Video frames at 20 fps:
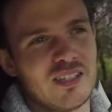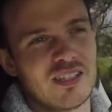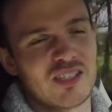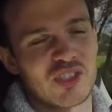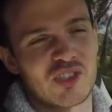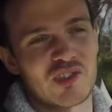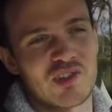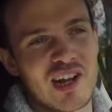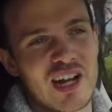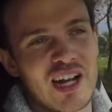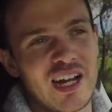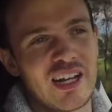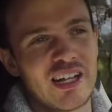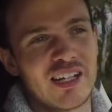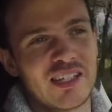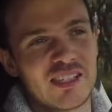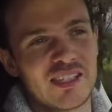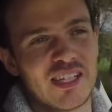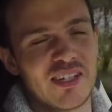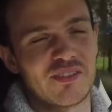
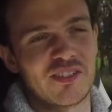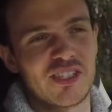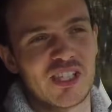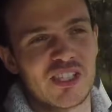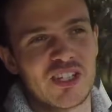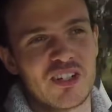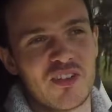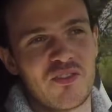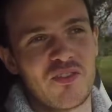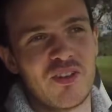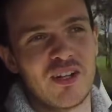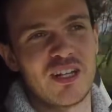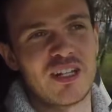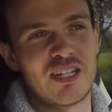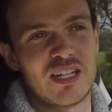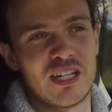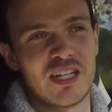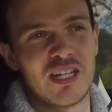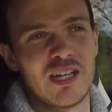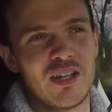Australians have such an
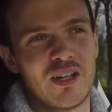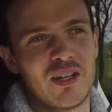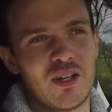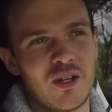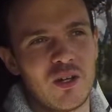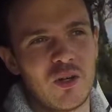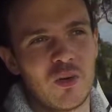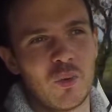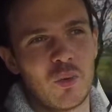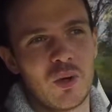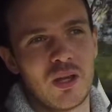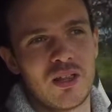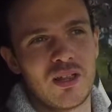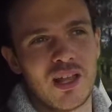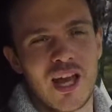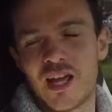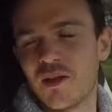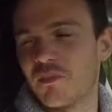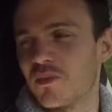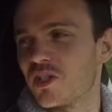affinity with
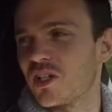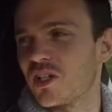A M